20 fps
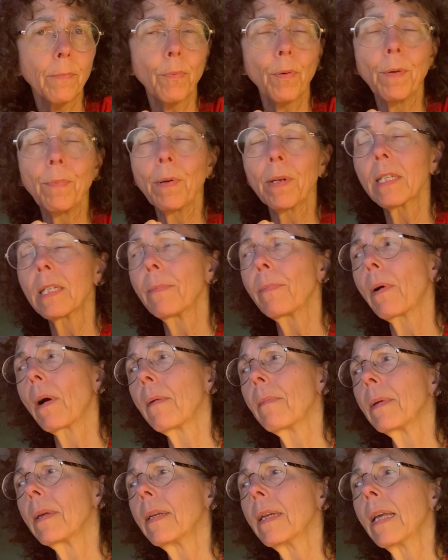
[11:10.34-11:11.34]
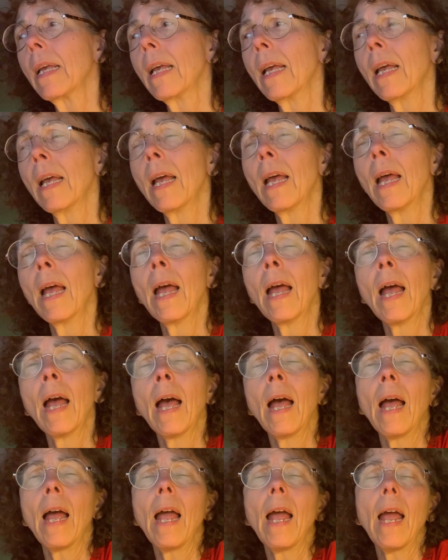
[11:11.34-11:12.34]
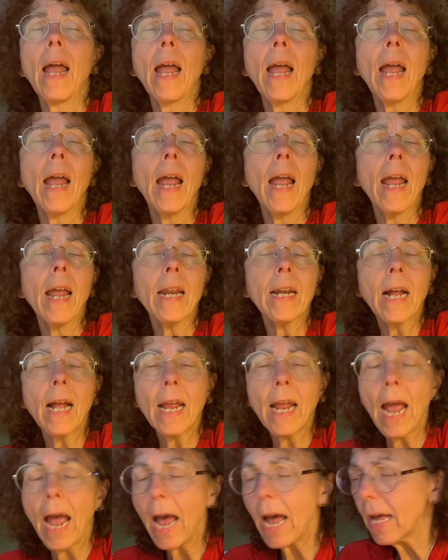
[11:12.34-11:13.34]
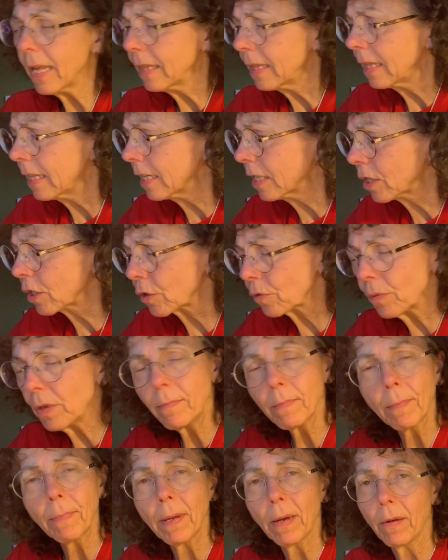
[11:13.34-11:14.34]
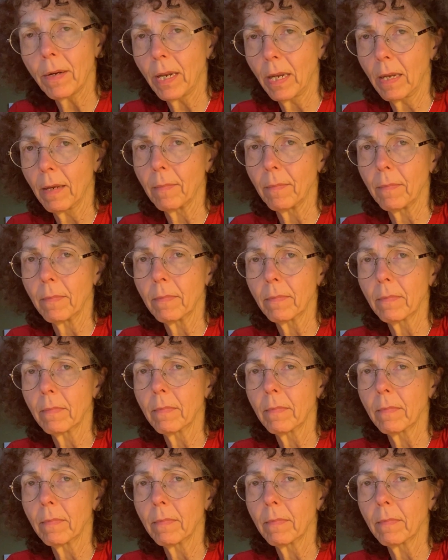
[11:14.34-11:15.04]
pre-press department. And I had this dream about him.